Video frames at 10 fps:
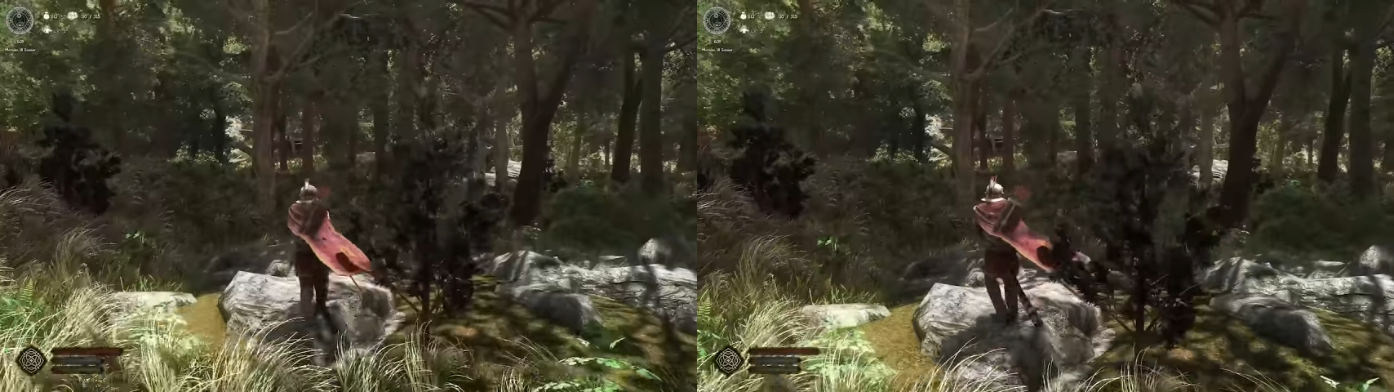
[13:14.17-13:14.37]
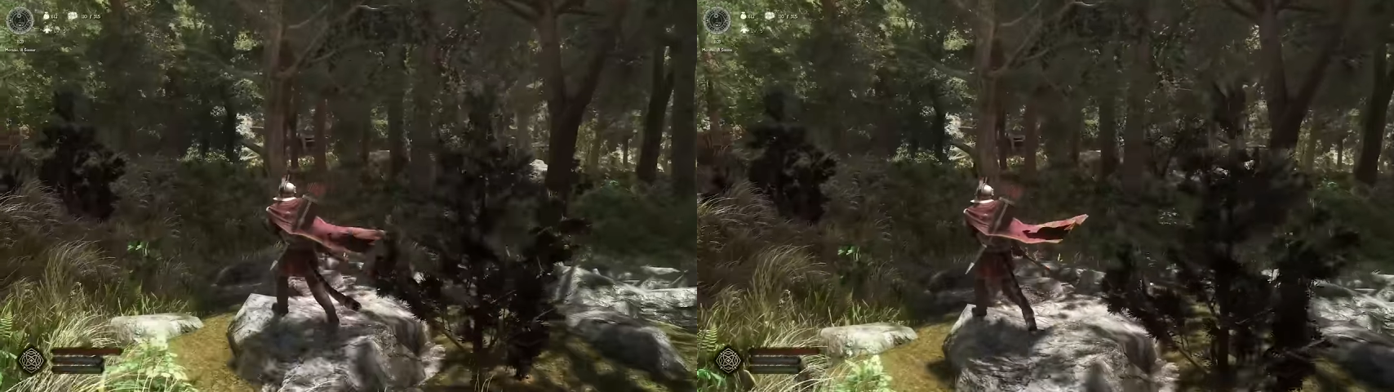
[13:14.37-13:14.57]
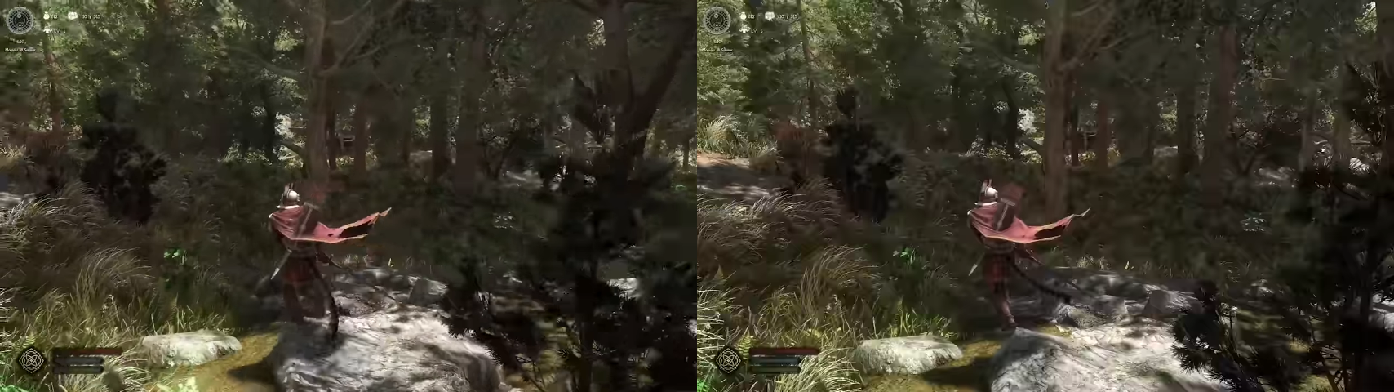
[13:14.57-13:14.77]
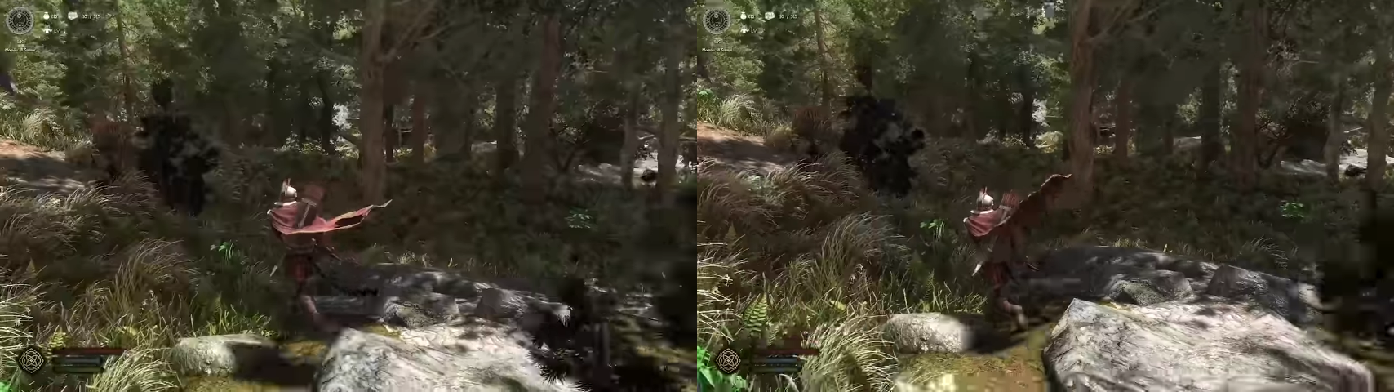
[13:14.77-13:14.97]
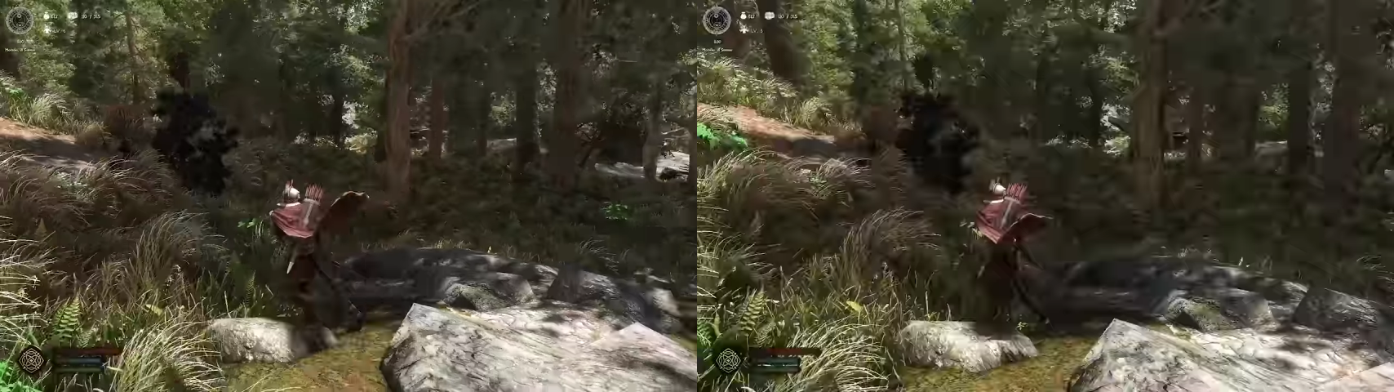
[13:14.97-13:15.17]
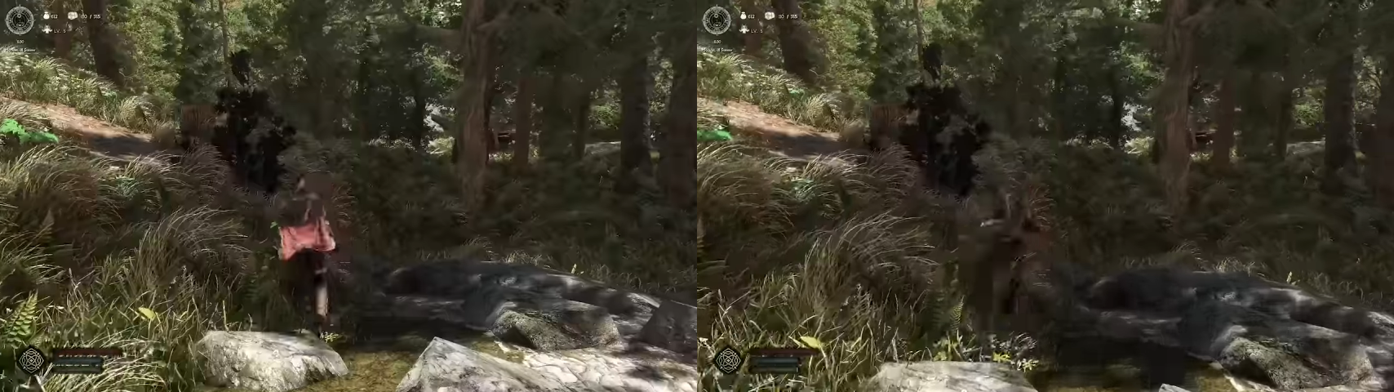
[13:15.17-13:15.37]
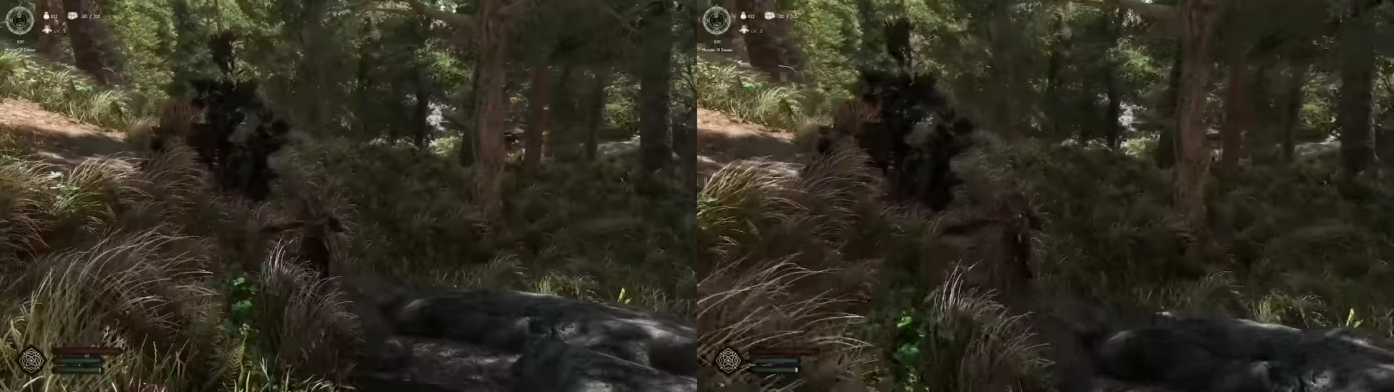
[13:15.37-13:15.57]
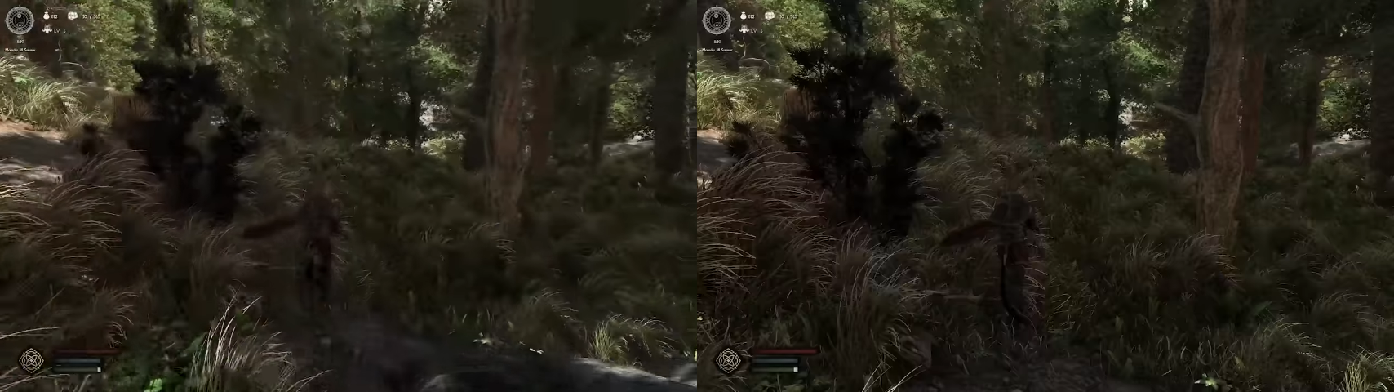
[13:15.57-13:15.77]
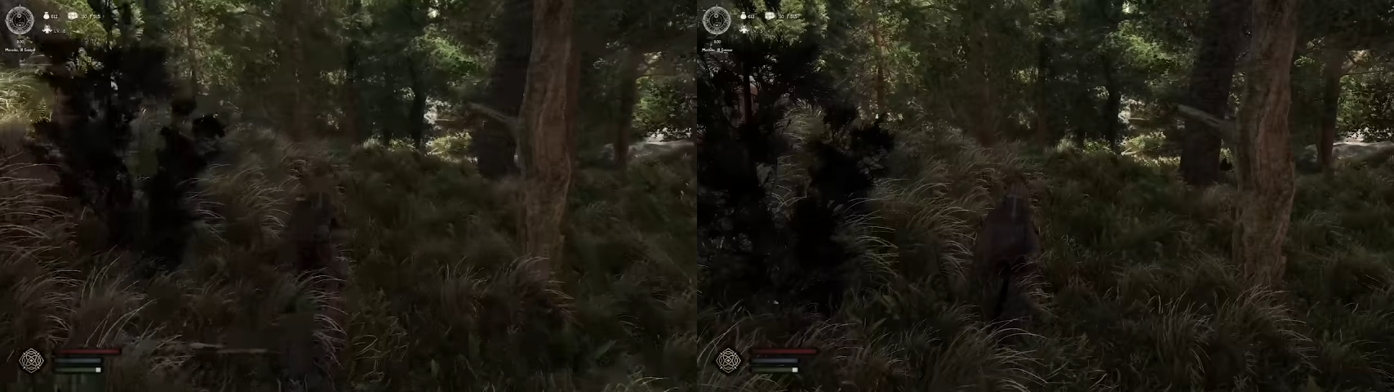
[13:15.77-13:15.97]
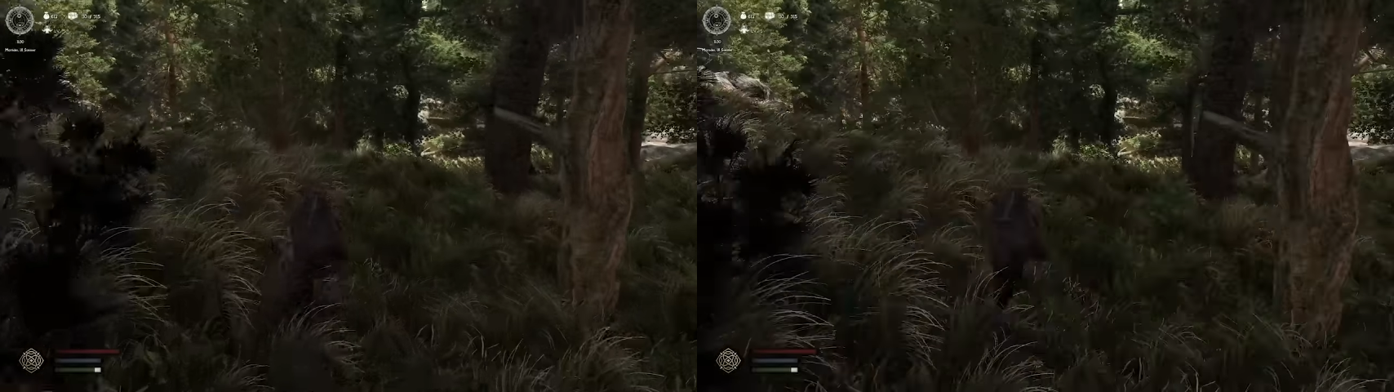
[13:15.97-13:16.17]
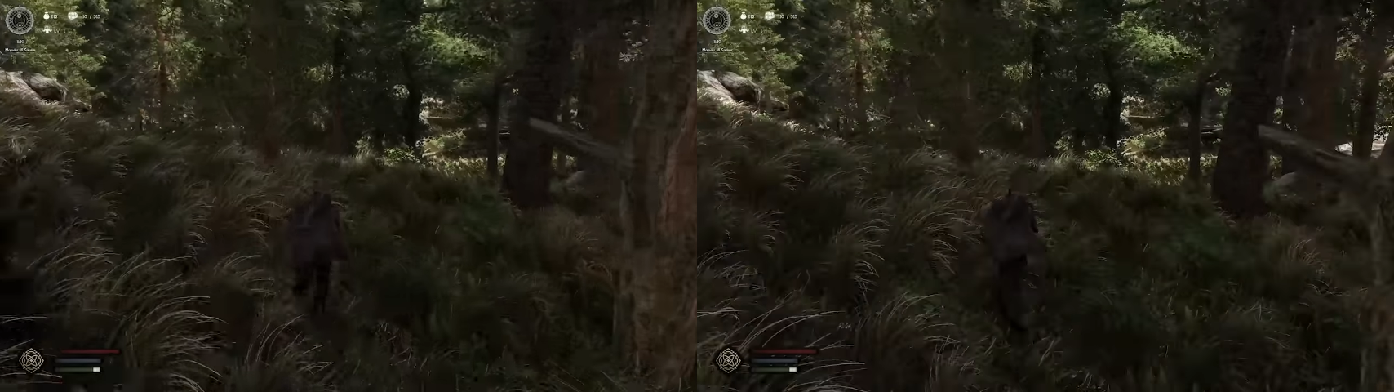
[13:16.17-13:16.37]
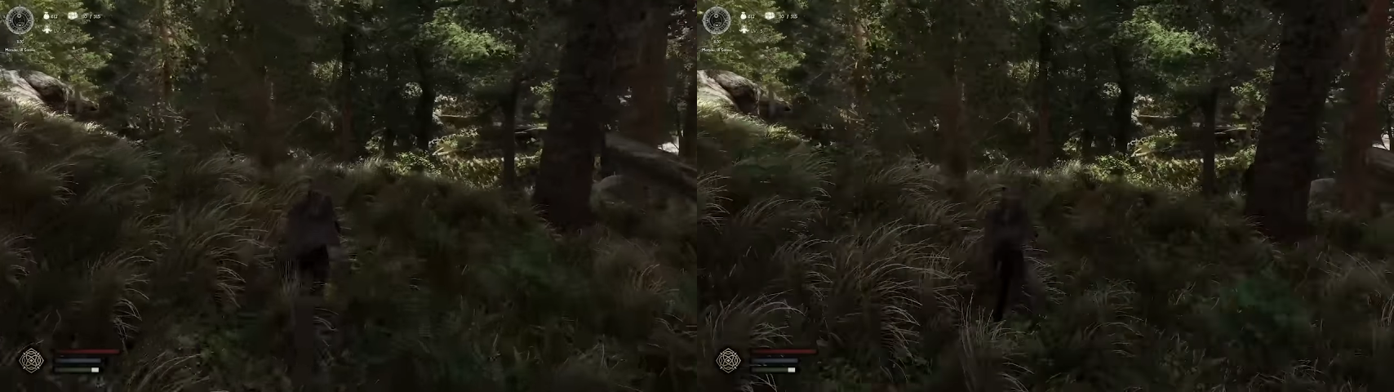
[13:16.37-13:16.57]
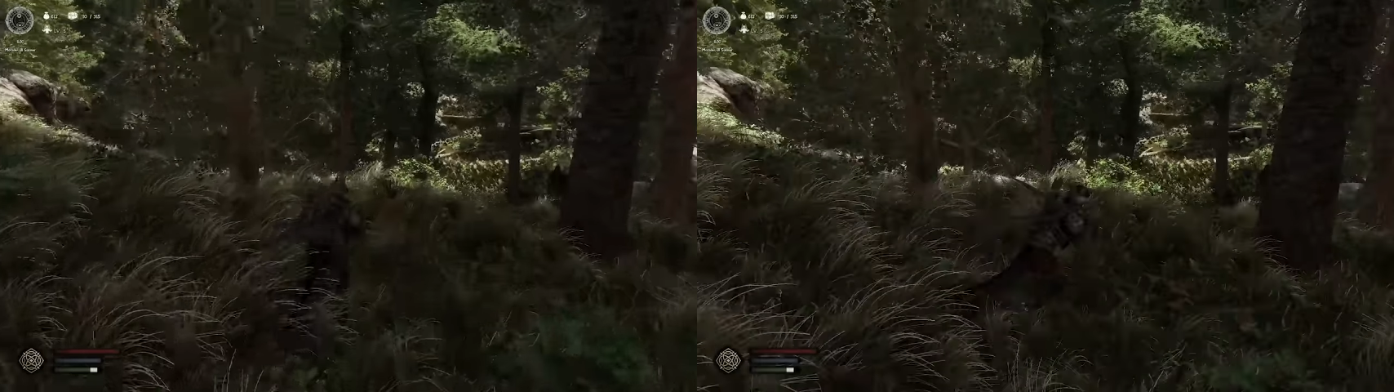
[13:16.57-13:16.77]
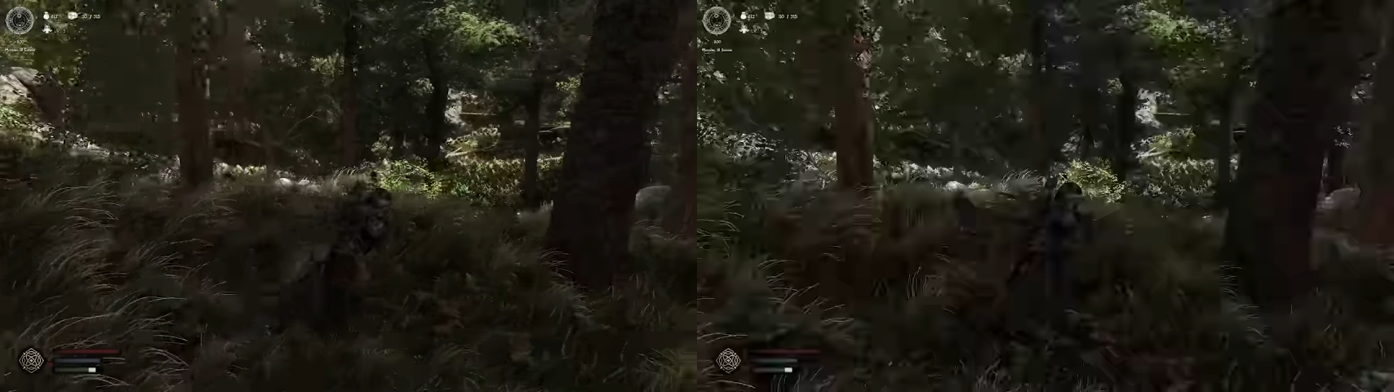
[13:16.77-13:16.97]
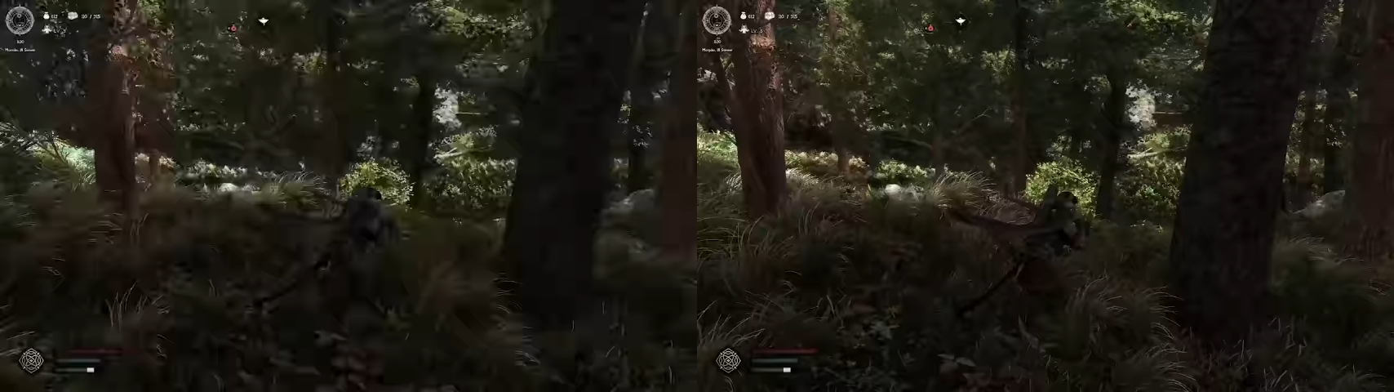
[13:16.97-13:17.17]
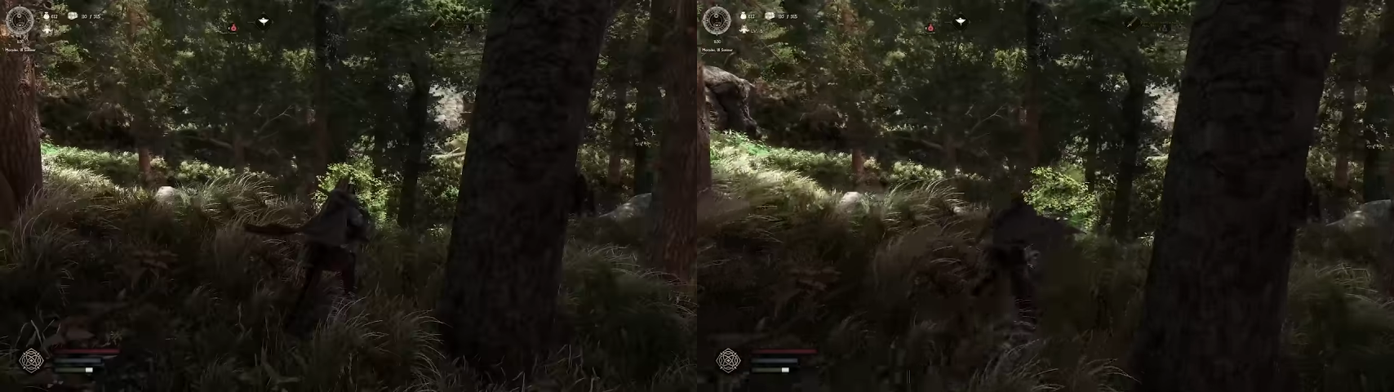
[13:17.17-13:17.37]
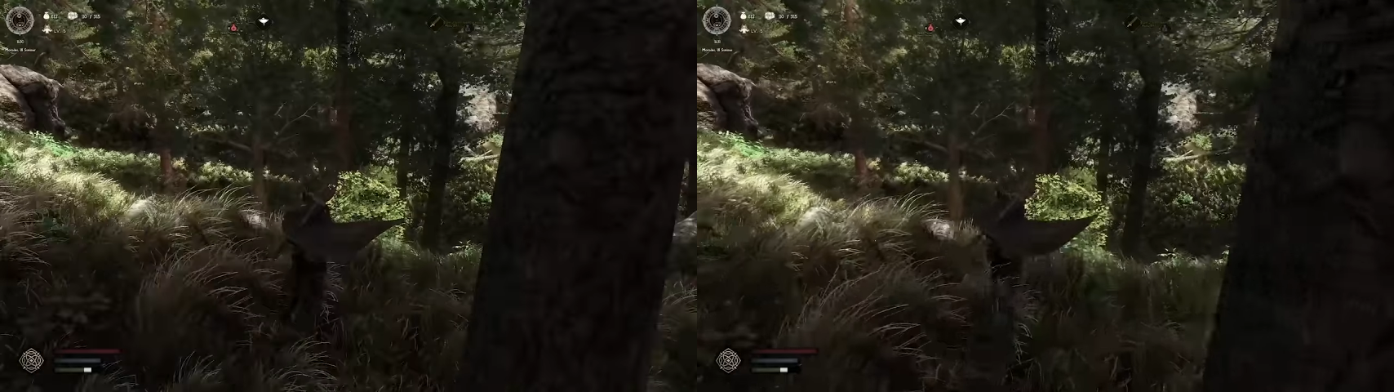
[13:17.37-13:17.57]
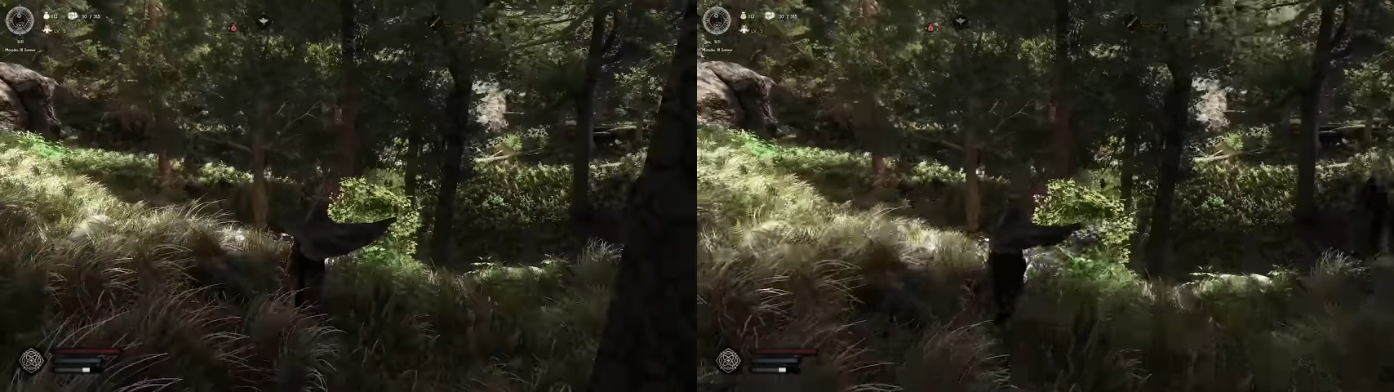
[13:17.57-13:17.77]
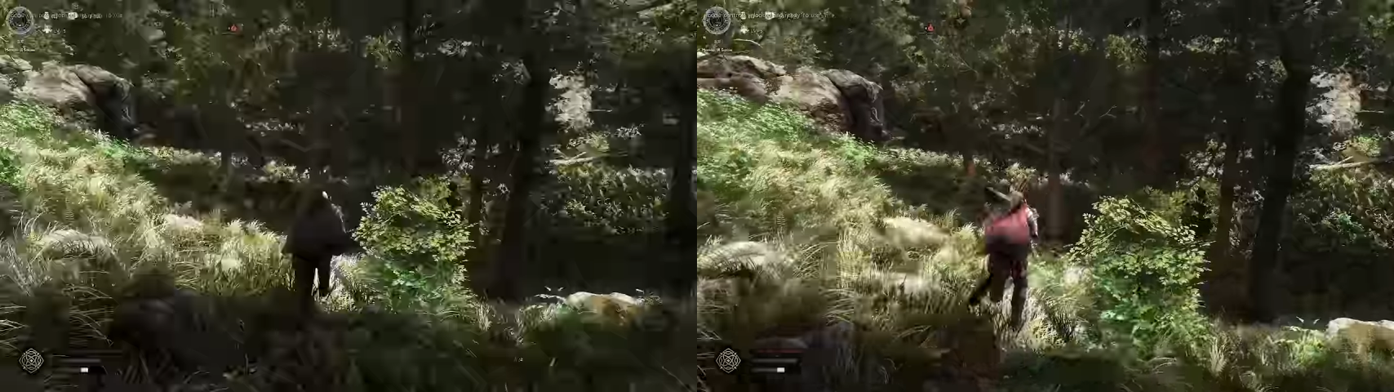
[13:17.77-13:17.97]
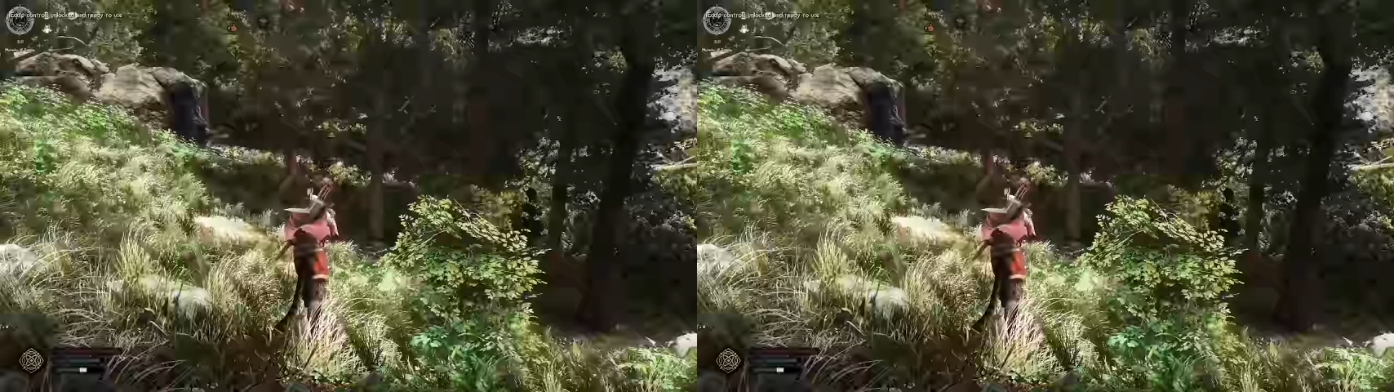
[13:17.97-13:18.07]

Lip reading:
No face is visible, so there are no lips to read.